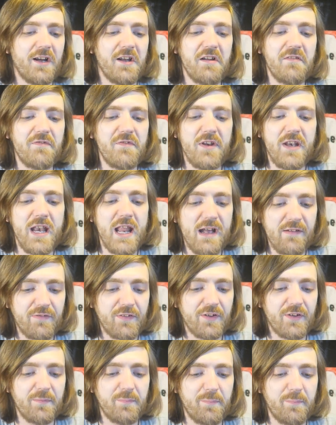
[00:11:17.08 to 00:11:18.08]
I have
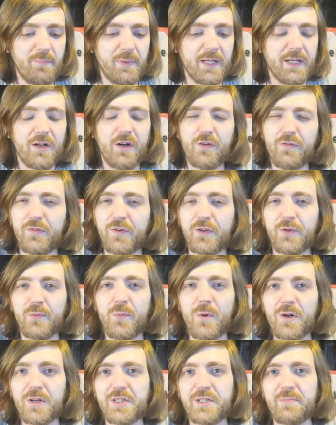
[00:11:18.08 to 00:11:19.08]
never been
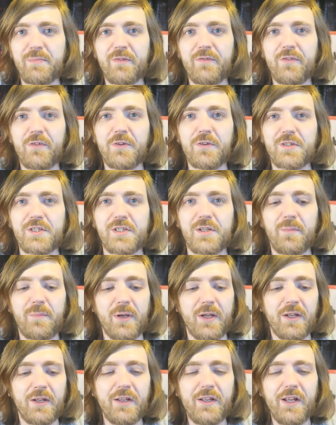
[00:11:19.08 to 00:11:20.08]
offered a wash before
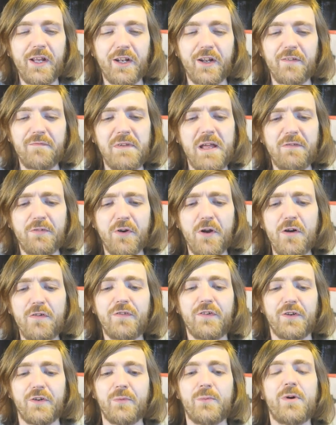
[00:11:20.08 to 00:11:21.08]
supper, and I've never
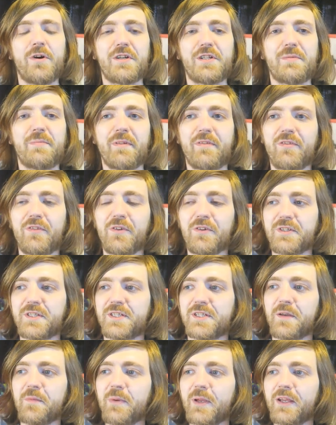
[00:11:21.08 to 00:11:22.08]
offered a wash
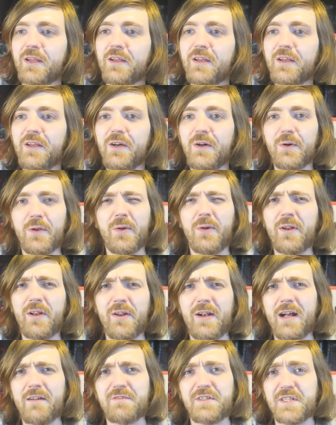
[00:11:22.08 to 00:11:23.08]
before supper. Although
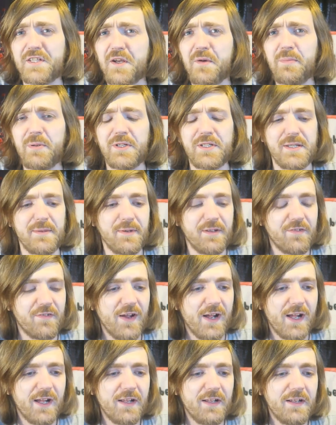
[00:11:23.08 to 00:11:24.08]
I don't have supper, to be
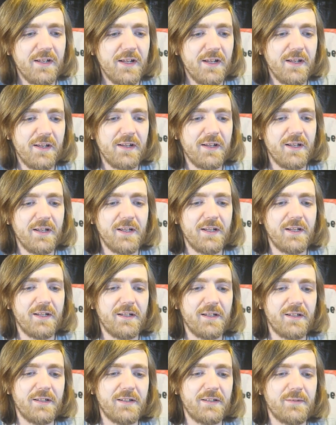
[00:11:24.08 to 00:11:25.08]
fair.
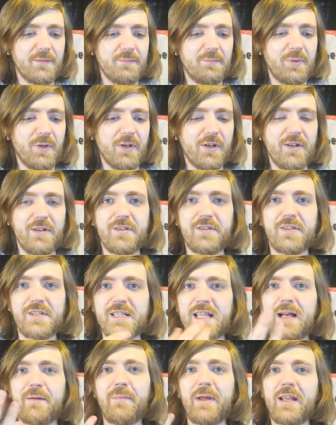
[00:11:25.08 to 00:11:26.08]
But
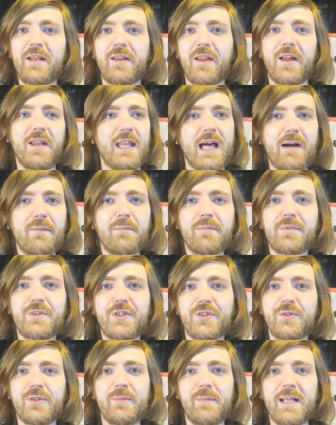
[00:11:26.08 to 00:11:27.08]
does that make, like, that
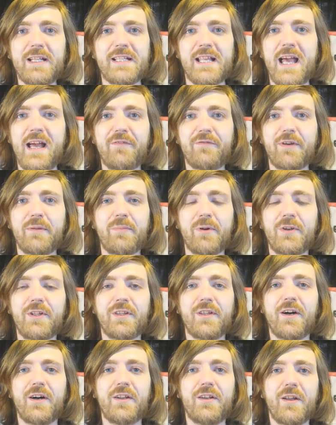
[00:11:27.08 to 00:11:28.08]
surely makes
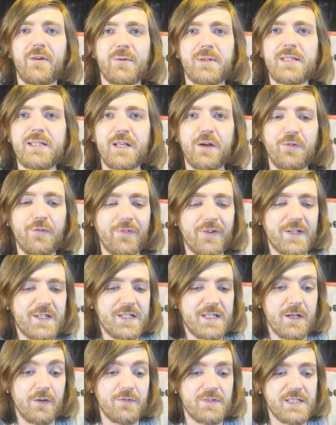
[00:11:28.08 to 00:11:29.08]
everybody that I know a
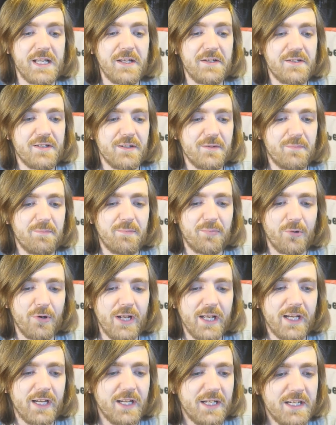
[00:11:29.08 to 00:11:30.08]
selfish, self-centered
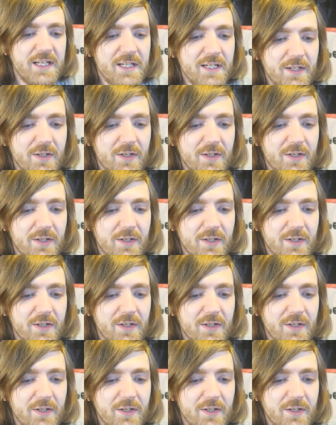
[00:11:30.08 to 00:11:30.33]
prig.